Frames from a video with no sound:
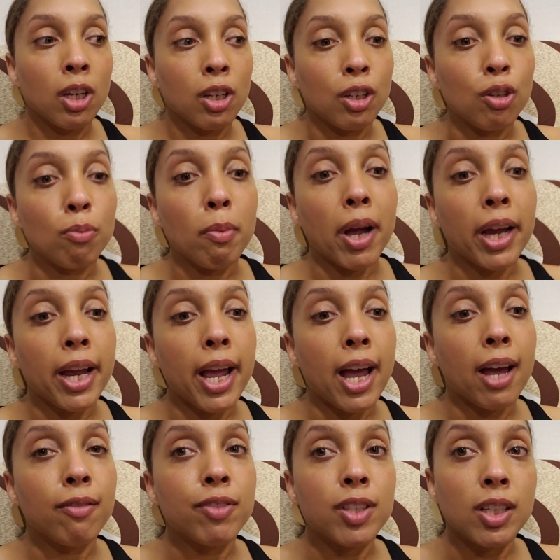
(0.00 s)
you might
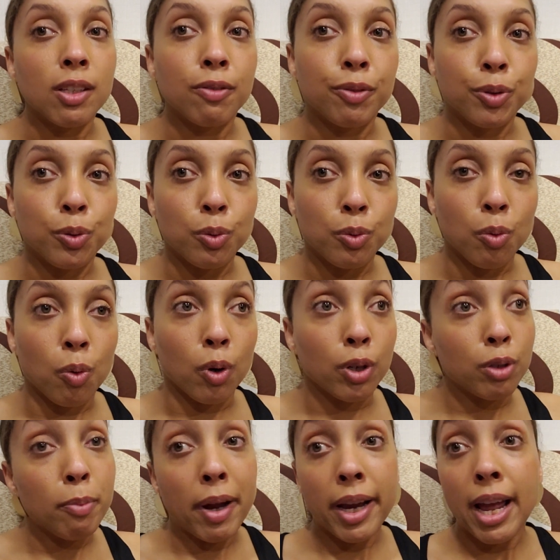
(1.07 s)
have seafood, or
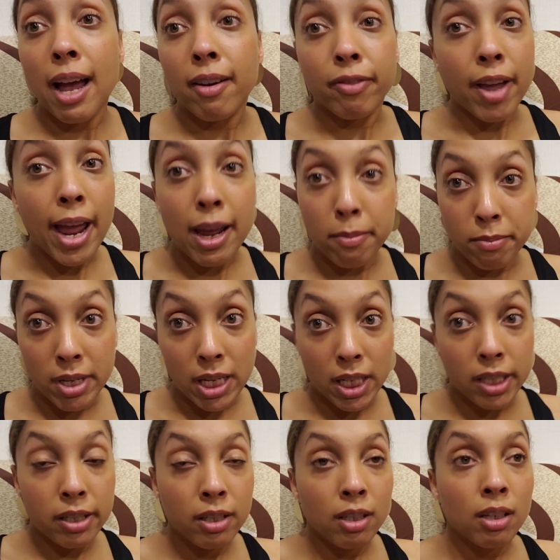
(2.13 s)
you might have a
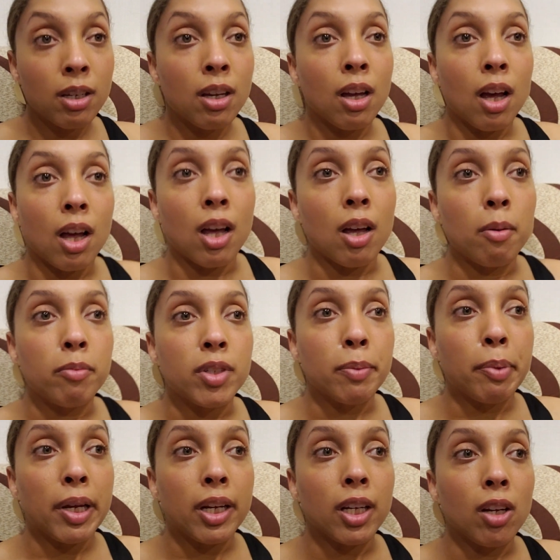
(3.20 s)
meat,
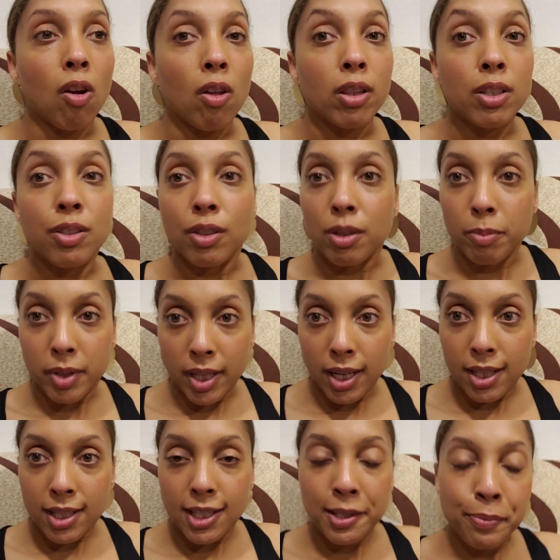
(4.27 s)
depending on the
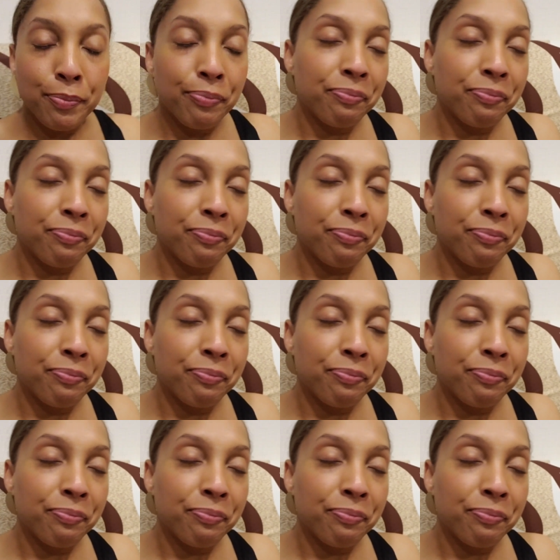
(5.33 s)
circumstance.